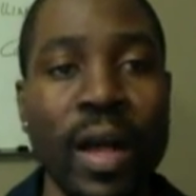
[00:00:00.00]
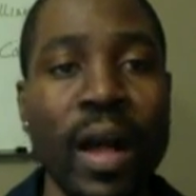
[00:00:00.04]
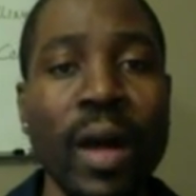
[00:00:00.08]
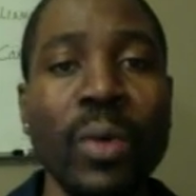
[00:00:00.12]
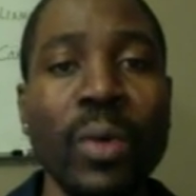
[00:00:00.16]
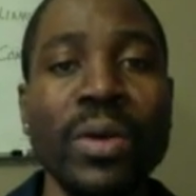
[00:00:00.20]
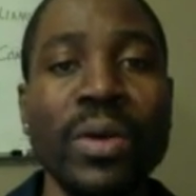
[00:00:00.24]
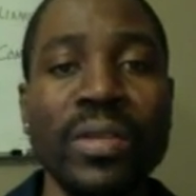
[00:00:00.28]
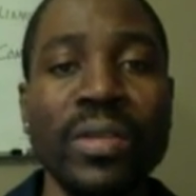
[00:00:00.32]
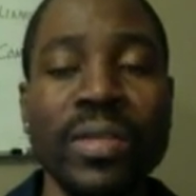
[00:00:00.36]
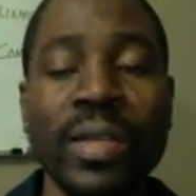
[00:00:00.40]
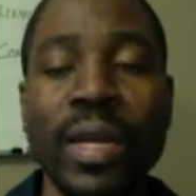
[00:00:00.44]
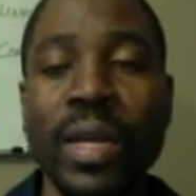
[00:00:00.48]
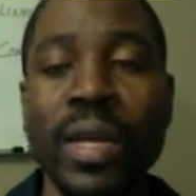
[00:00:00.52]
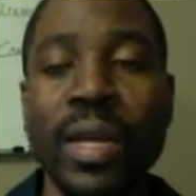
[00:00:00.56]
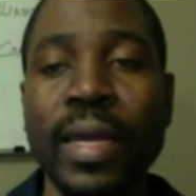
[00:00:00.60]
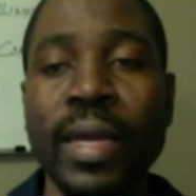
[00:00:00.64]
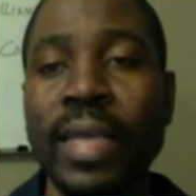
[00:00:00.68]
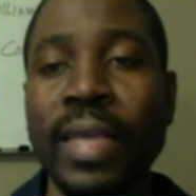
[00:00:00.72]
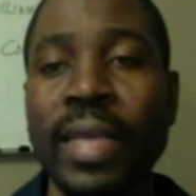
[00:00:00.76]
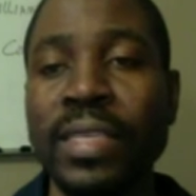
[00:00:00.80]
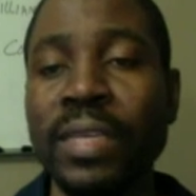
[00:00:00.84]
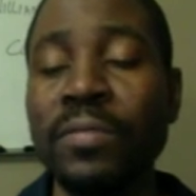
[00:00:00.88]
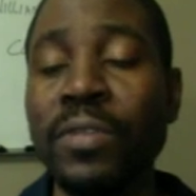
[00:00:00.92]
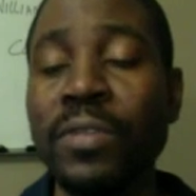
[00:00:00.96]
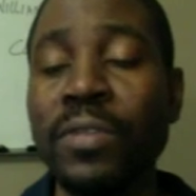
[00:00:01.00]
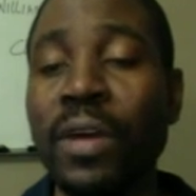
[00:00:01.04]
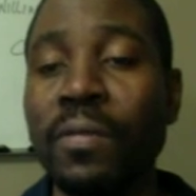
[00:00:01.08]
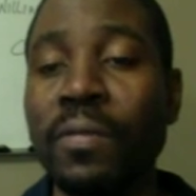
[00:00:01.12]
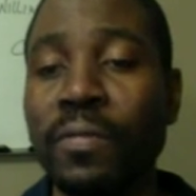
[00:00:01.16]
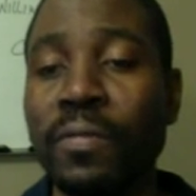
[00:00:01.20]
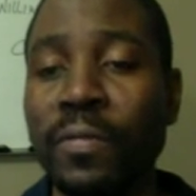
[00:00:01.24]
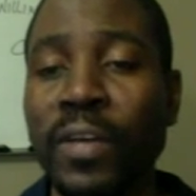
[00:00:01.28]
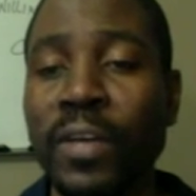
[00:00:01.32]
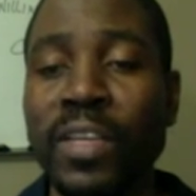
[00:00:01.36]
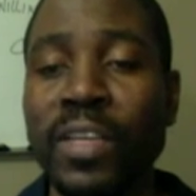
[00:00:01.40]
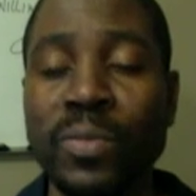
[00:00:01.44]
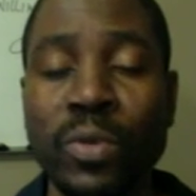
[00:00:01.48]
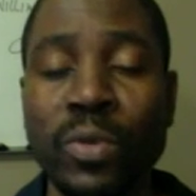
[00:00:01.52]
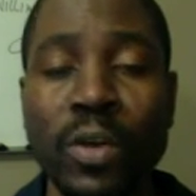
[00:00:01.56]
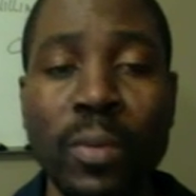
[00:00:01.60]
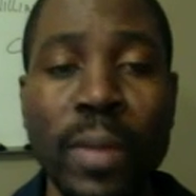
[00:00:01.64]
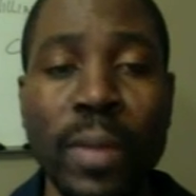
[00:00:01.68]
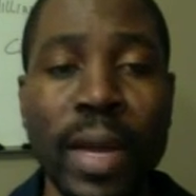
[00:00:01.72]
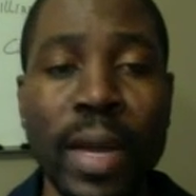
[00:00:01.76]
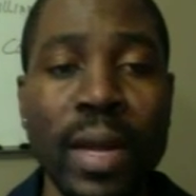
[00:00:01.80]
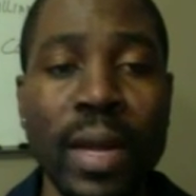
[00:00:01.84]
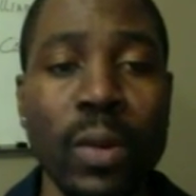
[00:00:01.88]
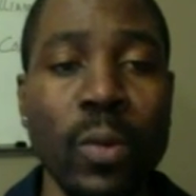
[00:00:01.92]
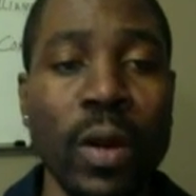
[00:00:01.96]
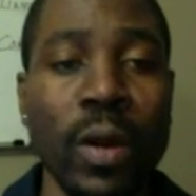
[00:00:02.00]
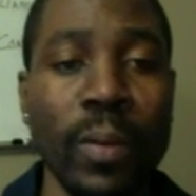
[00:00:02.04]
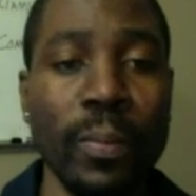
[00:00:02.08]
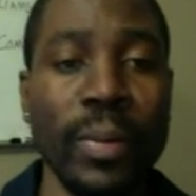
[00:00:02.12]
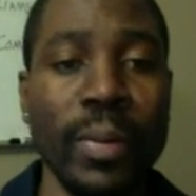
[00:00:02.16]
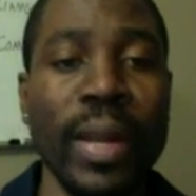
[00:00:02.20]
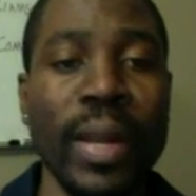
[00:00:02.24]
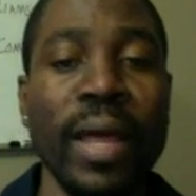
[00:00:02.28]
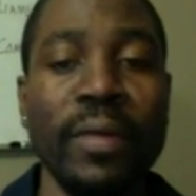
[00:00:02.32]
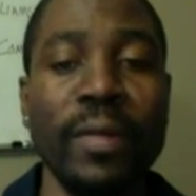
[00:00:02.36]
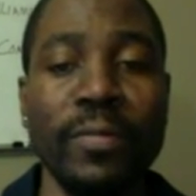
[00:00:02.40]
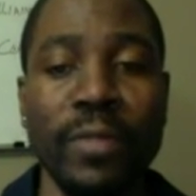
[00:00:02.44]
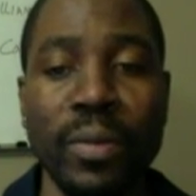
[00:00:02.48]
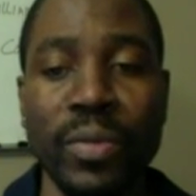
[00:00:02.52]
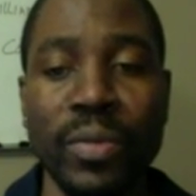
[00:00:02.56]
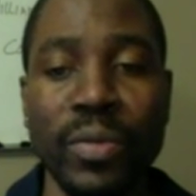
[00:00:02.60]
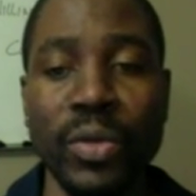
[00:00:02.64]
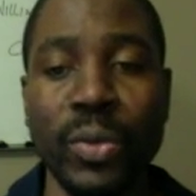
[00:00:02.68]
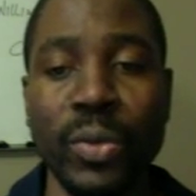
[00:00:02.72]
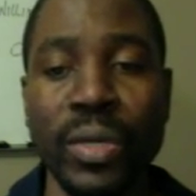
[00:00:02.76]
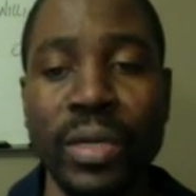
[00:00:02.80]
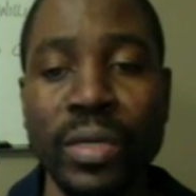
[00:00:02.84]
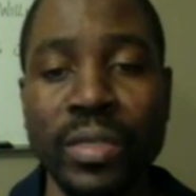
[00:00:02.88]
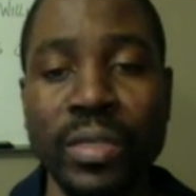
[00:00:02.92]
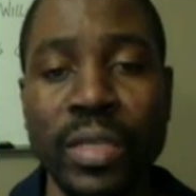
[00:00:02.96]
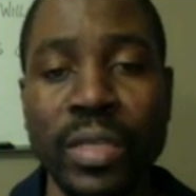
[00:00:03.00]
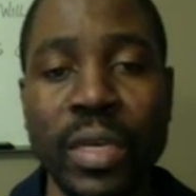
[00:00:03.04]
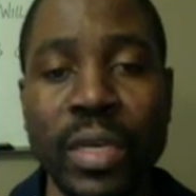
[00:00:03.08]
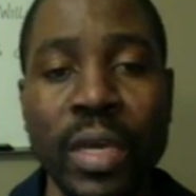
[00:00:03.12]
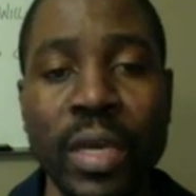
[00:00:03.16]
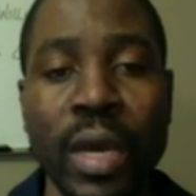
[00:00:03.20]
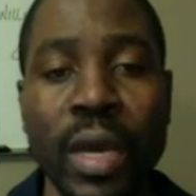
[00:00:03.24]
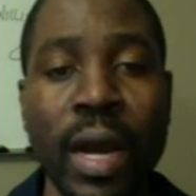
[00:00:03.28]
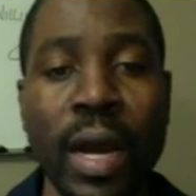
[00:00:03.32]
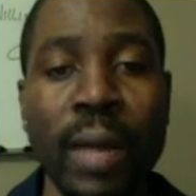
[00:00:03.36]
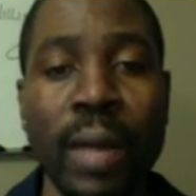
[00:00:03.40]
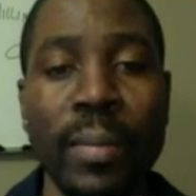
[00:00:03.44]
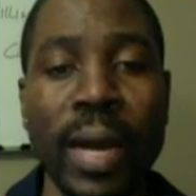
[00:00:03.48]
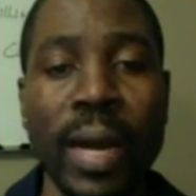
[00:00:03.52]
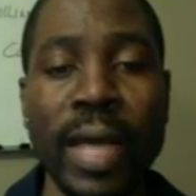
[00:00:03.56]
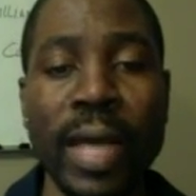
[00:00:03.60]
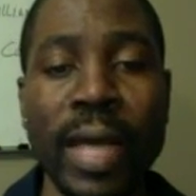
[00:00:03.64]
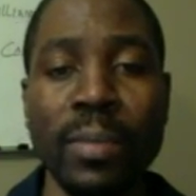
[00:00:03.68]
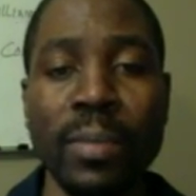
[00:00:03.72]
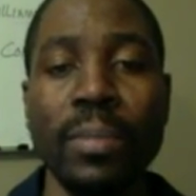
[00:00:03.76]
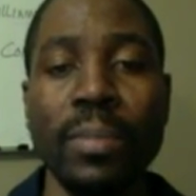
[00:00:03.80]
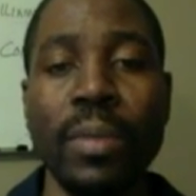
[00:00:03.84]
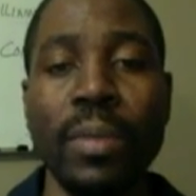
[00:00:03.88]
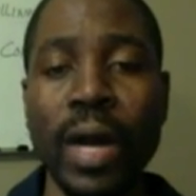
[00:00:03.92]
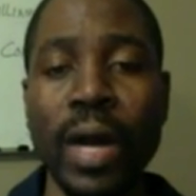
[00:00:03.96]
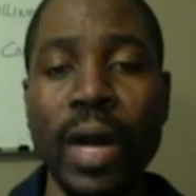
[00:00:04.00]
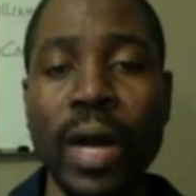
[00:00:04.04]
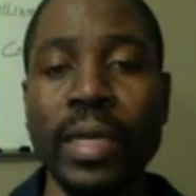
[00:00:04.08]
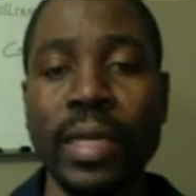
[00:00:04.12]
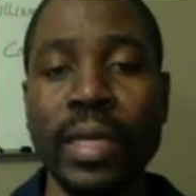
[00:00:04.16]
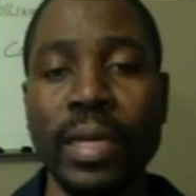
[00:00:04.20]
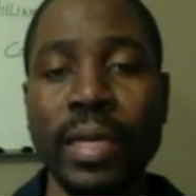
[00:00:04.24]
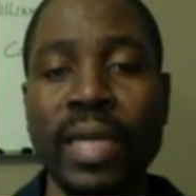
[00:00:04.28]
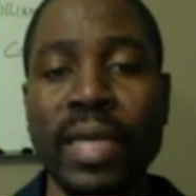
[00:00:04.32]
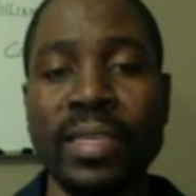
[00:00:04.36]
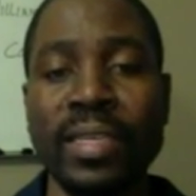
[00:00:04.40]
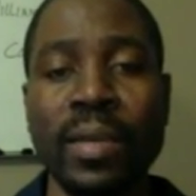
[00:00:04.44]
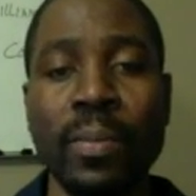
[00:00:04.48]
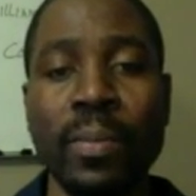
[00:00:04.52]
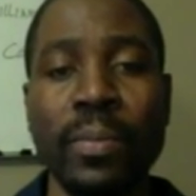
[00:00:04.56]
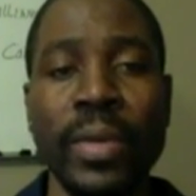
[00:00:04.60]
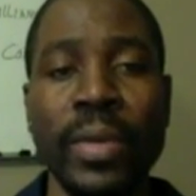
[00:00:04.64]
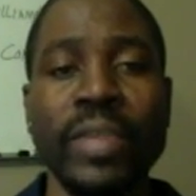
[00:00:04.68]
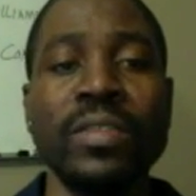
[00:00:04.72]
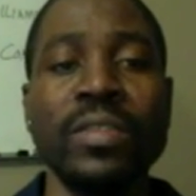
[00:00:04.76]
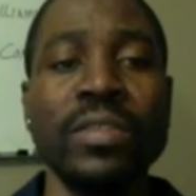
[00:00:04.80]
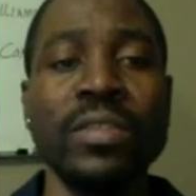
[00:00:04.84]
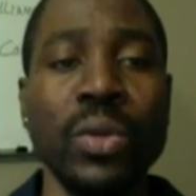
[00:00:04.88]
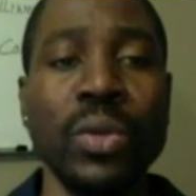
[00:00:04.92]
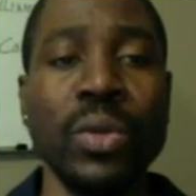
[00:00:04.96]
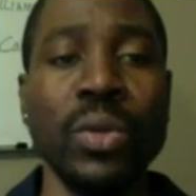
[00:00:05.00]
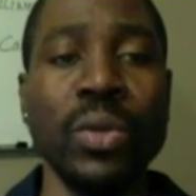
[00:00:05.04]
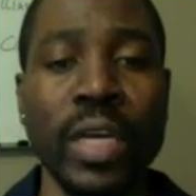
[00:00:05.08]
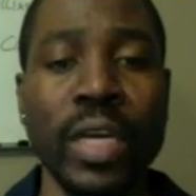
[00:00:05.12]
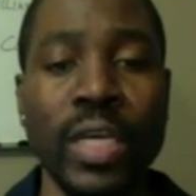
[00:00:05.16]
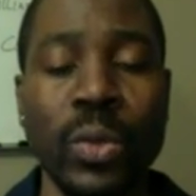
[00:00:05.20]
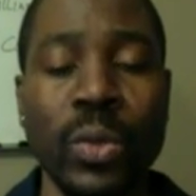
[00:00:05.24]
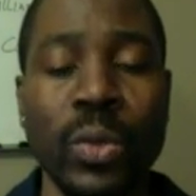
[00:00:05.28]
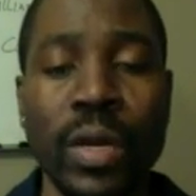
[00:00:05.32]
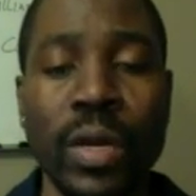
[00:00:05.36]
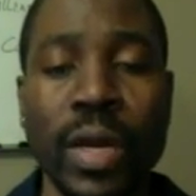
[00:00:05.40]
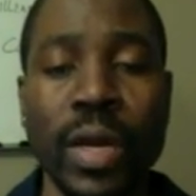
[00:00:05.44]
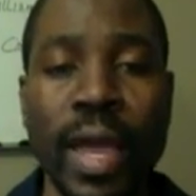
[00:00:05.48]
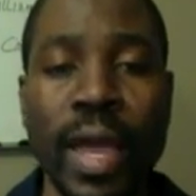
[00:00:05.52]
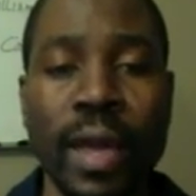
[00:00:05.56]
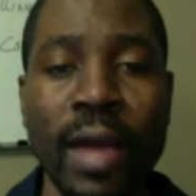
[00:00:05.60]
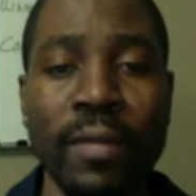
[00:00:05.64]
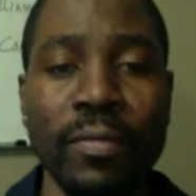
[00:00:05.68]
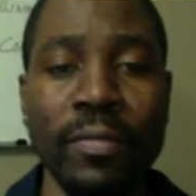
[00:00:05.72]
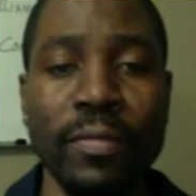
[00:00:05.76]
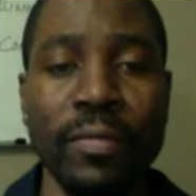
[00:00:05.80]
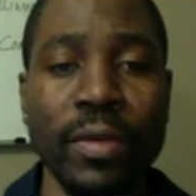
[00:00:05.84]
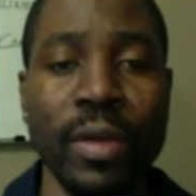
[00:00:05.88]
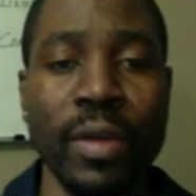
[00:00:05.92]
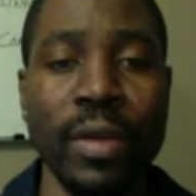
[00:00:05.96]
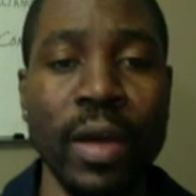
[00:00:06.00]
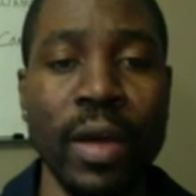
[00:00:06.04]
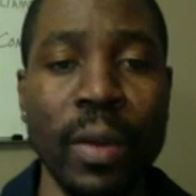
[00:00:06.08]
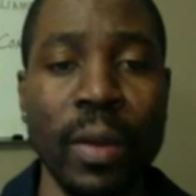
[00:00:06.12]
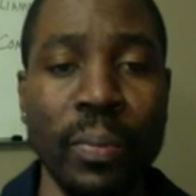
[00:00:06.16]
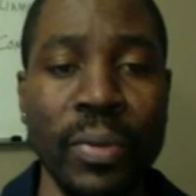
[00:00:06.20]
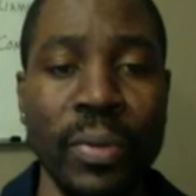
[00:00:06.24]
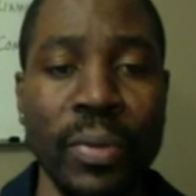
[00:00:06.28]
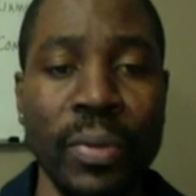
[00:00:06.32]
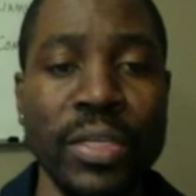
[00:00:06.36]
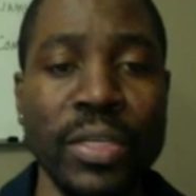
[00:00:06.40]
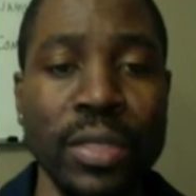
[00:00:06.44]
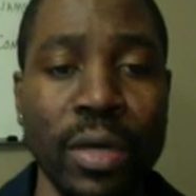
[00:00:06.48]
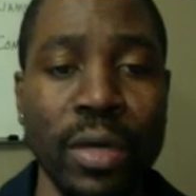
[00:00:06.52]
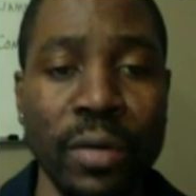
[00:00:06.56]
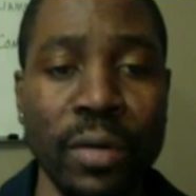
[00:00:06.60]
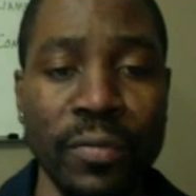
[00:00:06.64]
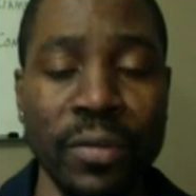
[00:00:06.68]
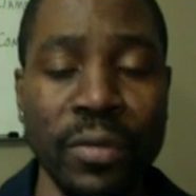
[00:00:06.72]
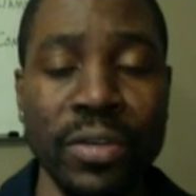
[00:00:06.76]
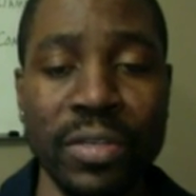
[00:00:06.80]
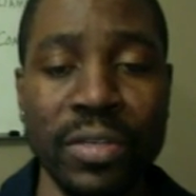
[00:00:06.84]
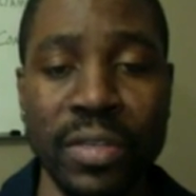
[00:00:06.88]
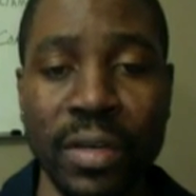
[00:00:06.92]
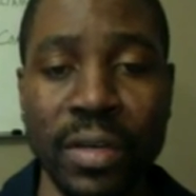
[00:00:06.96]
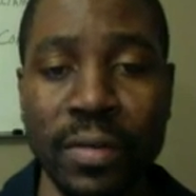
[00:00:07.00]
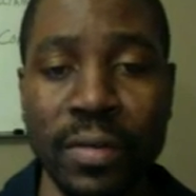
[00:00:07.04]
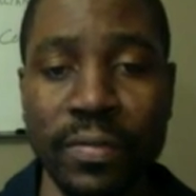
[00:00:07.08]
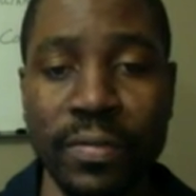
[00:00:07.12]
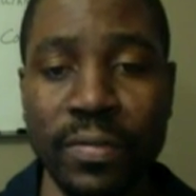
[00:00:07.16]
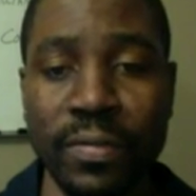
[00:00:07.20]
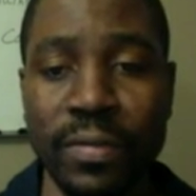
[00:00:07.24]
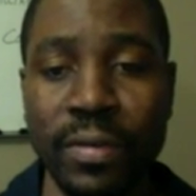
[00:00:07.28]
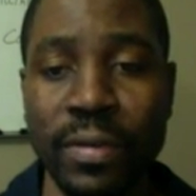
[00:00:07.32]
I always say that, guys, even on Facebook, no matter what platform you use, as a marketer, as a business owner, you want to have a picture of yourself.